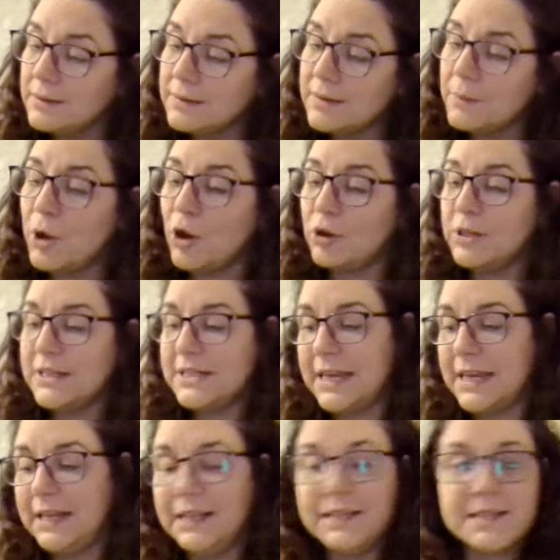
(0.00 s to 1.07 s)
summer
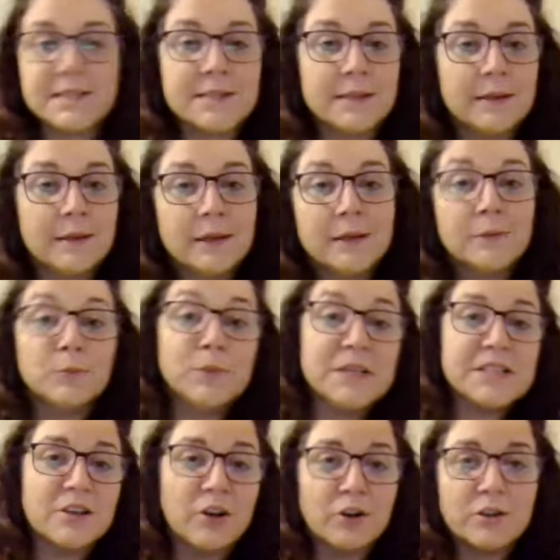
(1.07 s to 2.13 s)
holidays,
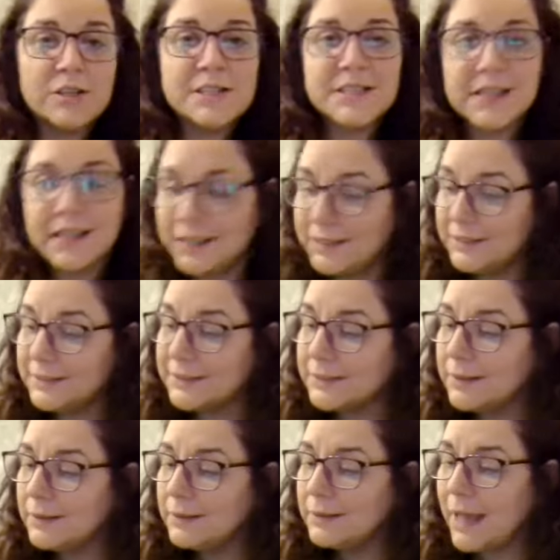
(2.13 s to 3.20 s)
winter holidays,
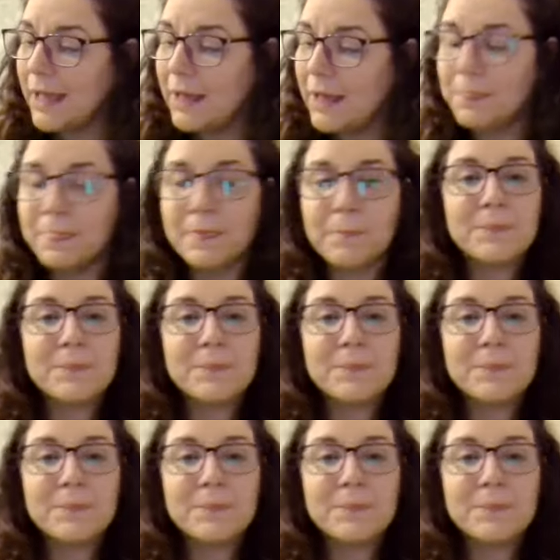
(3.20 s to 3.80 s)
and